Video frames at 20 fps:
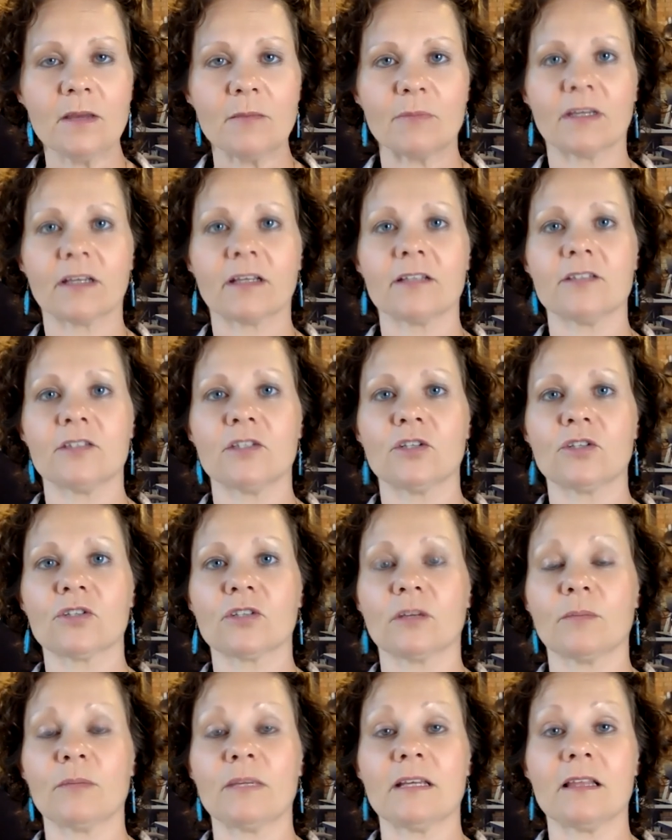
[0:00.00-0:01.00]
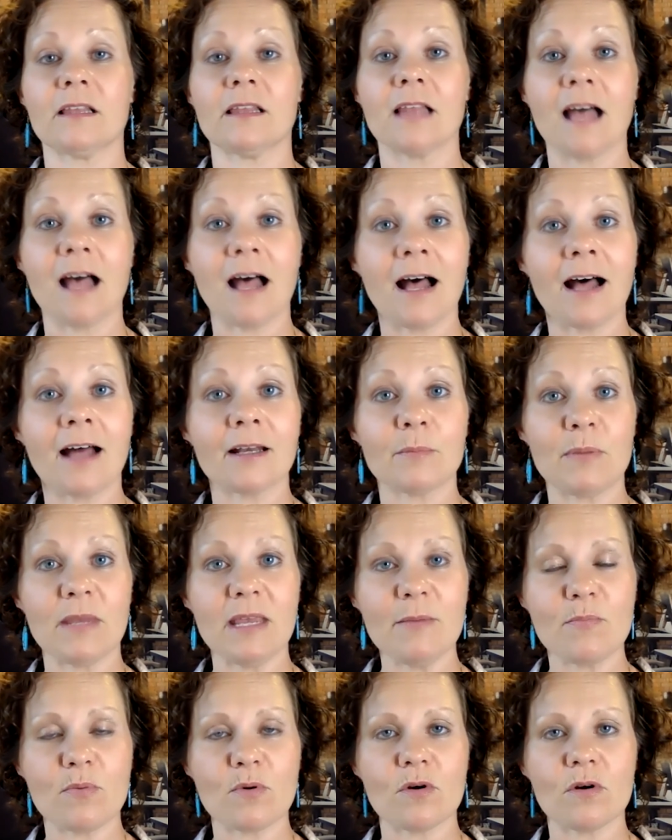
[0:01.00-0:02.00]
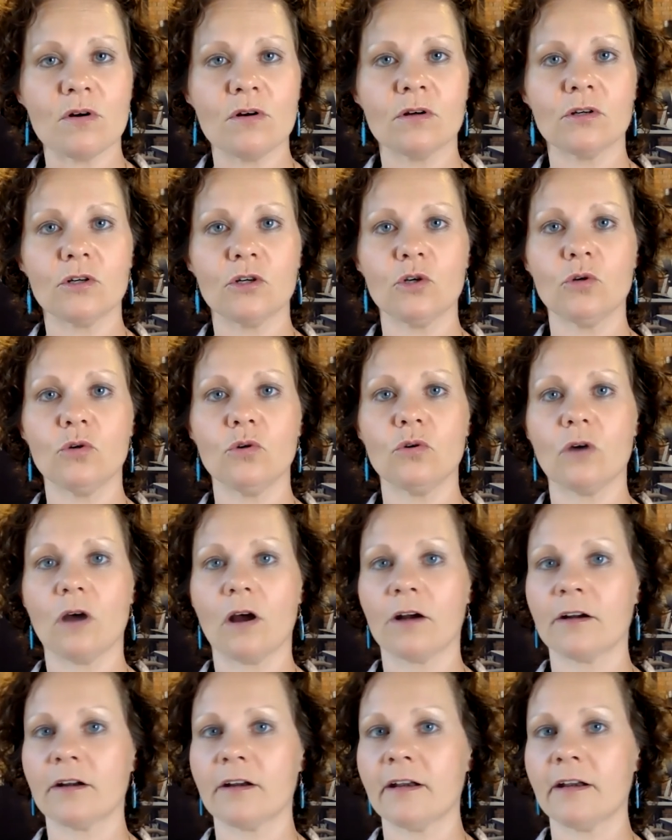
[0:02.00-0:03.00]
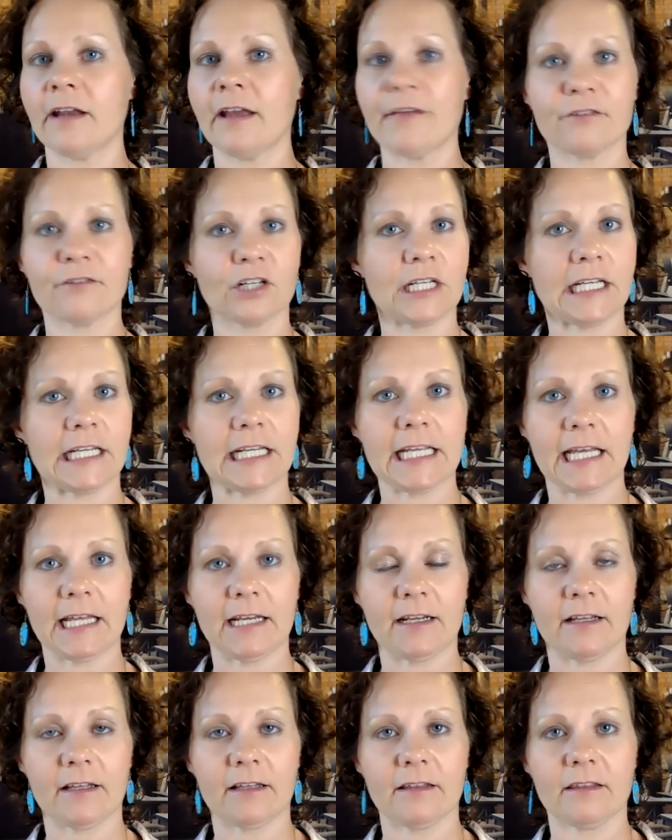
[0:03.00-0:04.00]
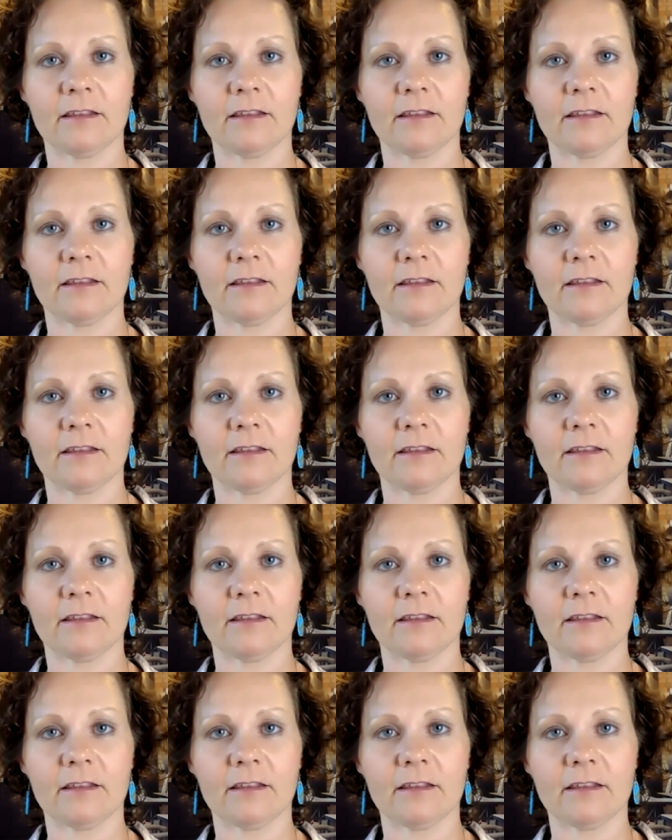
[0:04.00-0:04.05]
because there's going to be a lot of people who are never going to get it.